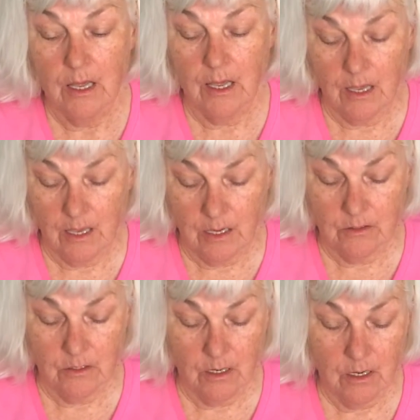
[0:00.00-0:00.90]

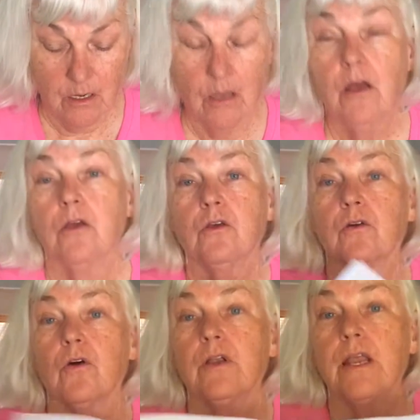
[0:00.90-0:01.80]
and
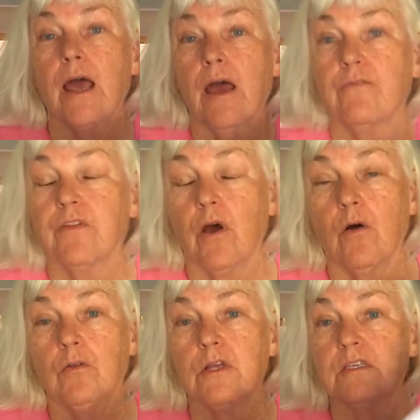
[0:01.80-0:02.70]
you're going to have to
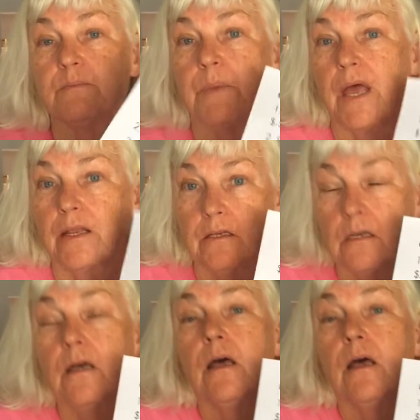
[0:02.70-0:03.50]
only spend